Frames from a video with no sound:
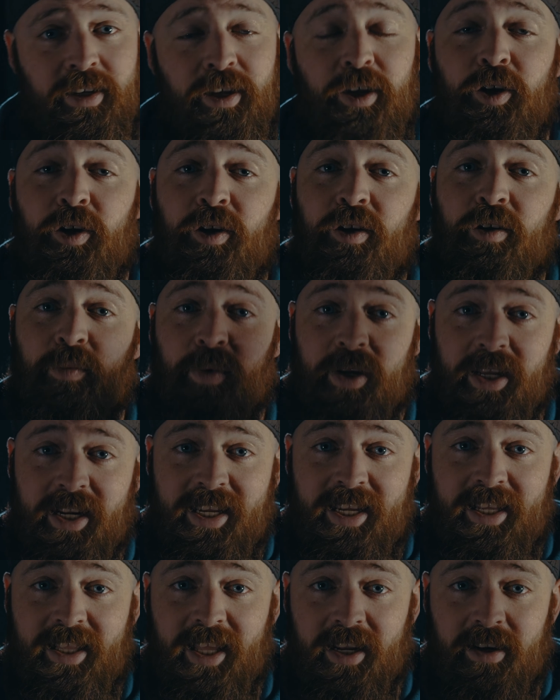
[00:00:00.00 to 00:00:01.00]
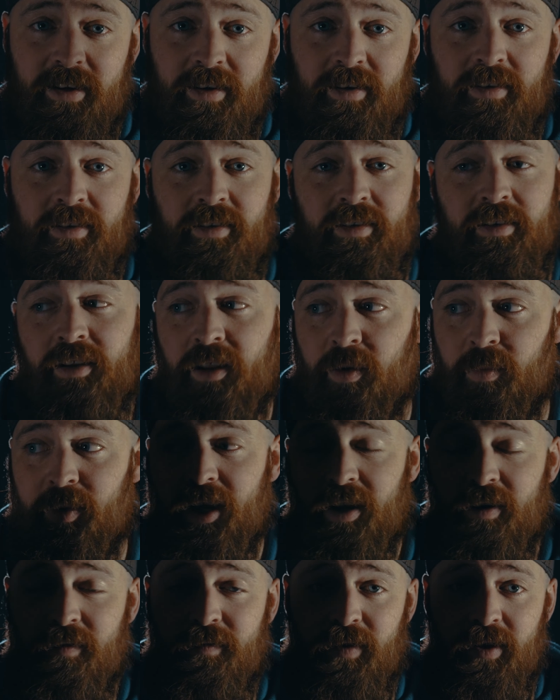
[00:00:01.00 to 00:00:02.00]
we got a key light, and we
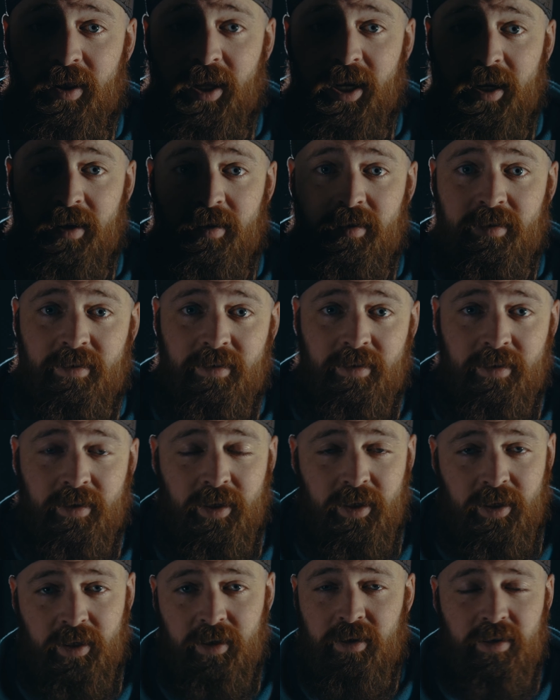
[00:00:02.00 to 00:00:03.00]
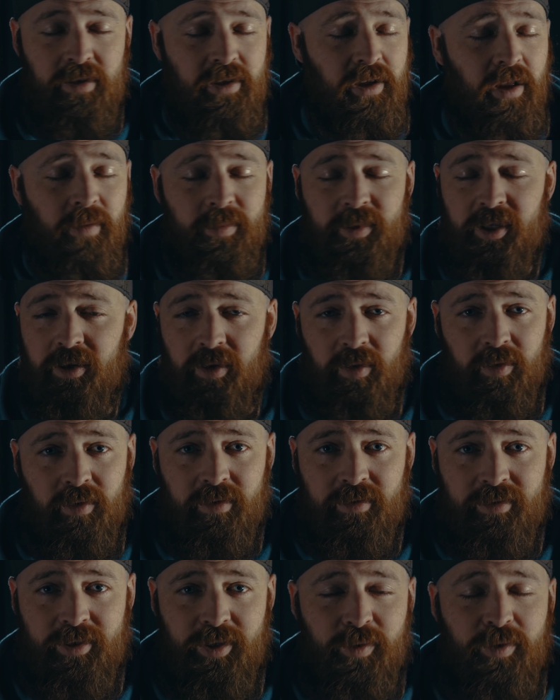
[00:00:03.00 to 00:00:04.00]
got a fill light. It's all up to you.
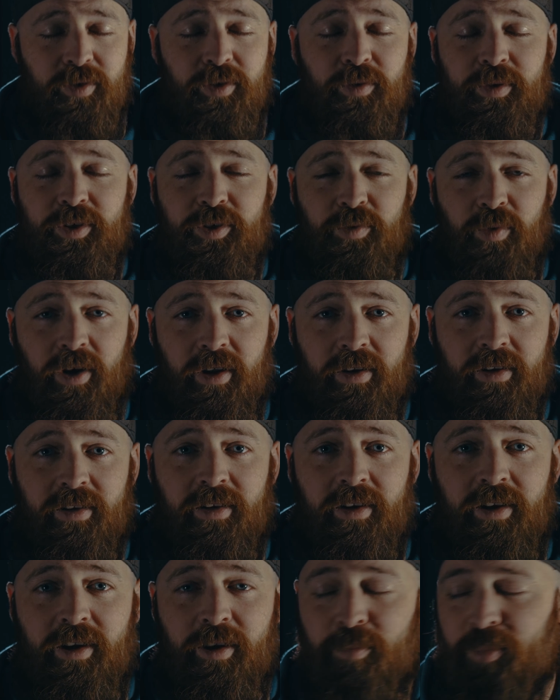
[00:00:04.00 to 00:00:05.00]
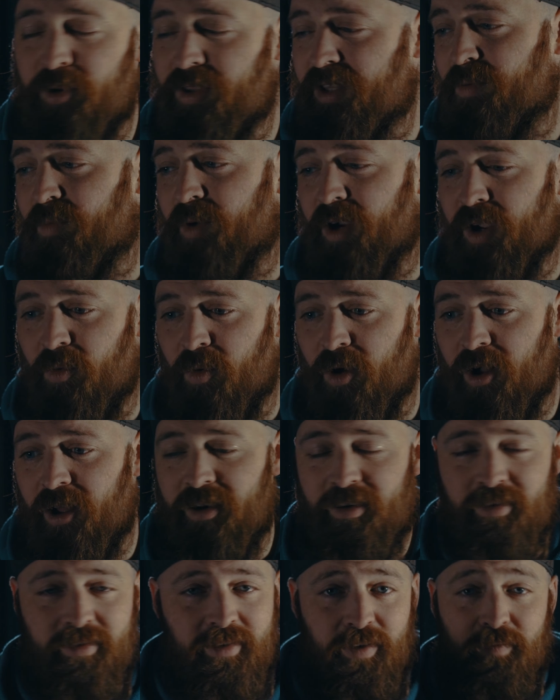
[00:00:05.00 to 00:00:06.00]
You can do what you want. Put them where you
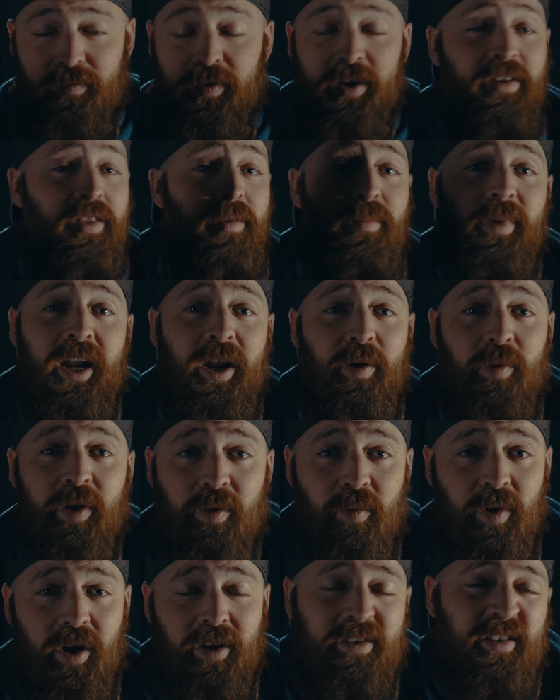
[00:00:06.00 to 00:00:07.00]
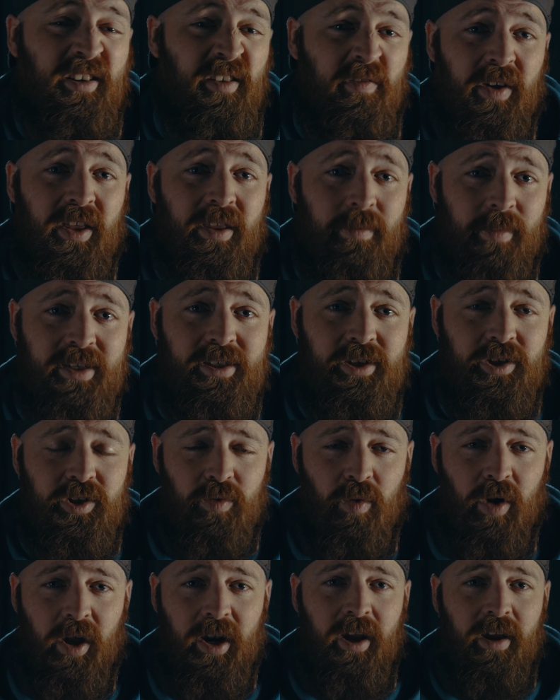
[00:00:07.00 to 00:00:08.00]
want, configure them in any way you want to convey the message you
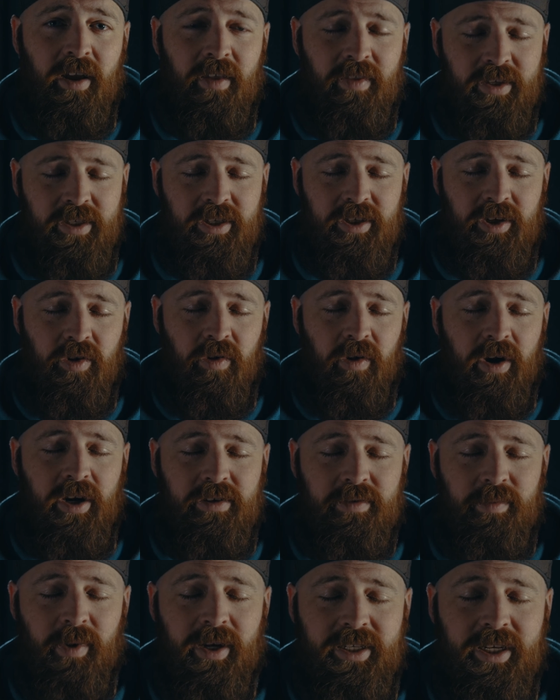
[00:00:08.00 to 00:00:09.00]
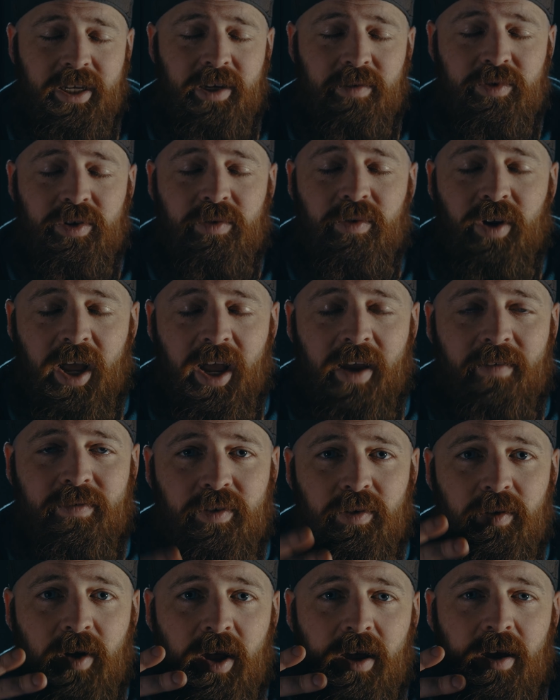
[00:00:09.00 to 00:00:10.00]
want. This is a creator's mindset. You do not have
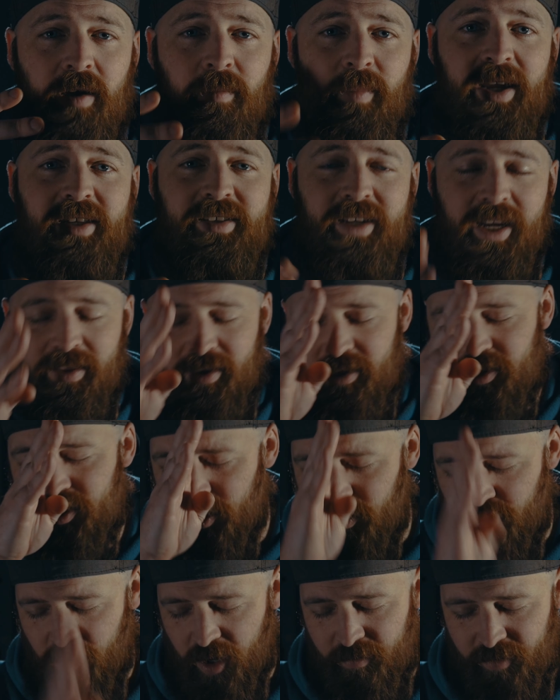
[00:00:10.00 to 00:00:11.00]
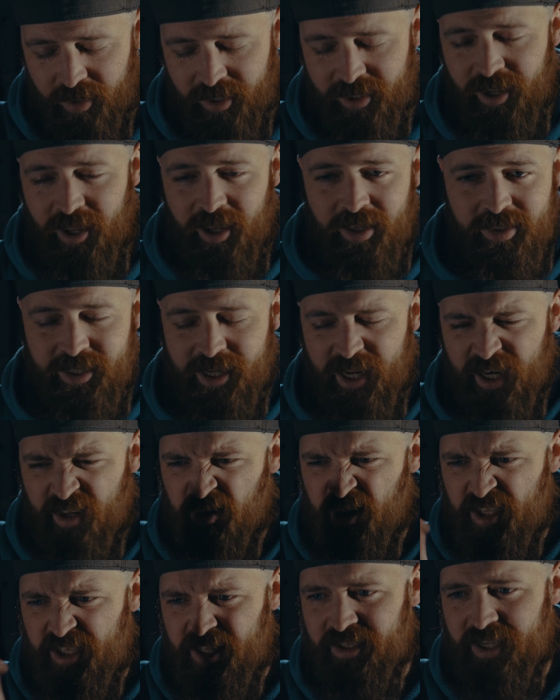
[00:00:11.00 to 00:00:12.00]
to maintain a certain rhetoric to get
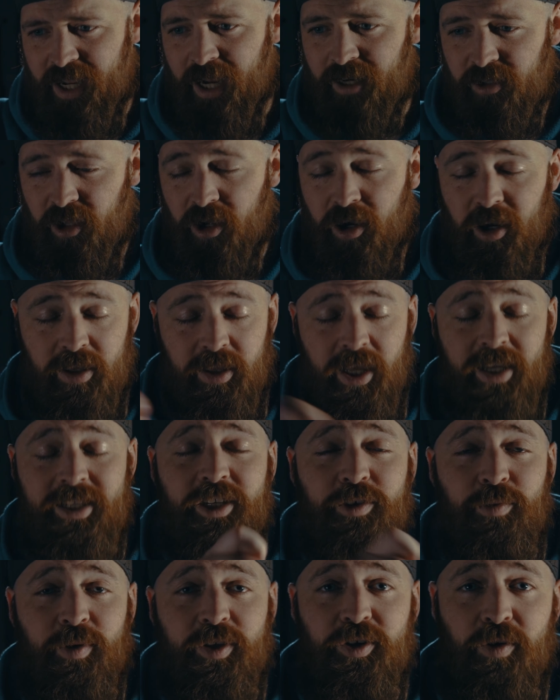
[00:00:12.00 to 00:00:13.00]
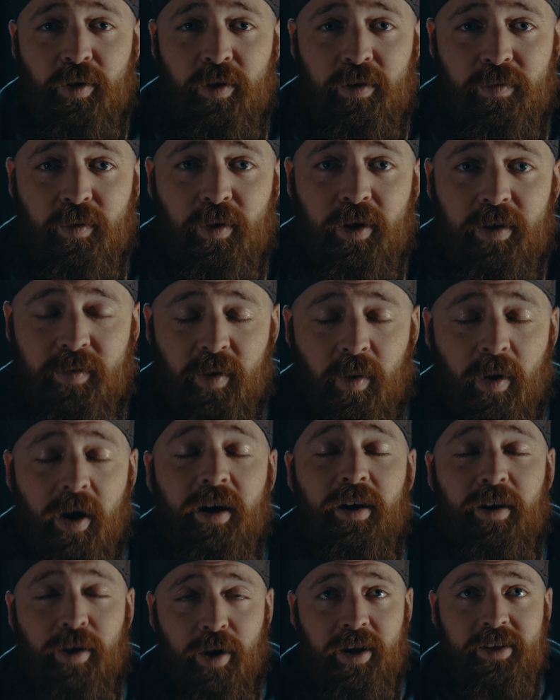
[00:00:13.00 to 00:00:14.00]
this exact look, unless that's what you're going for. If you
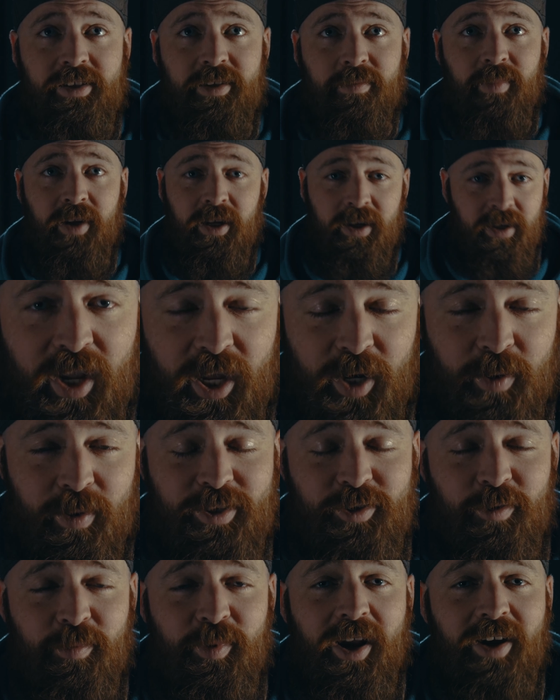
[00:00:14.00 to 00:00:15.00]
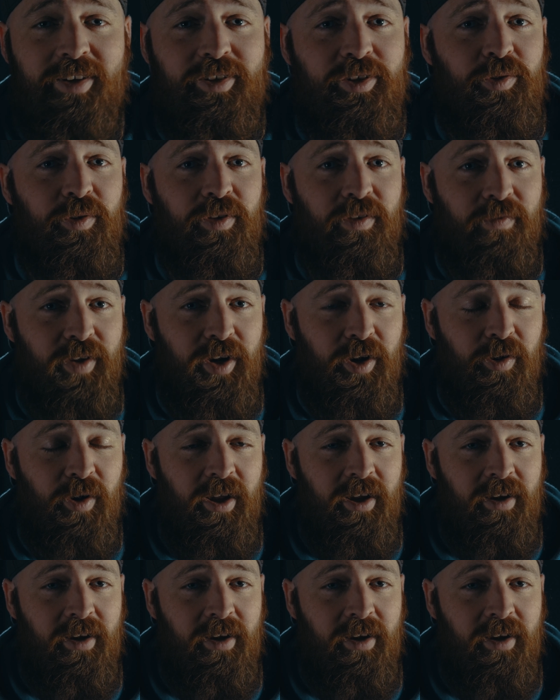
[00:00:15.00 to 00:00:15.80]
are, awesome. Anyways, hope you guys enjoyed the video.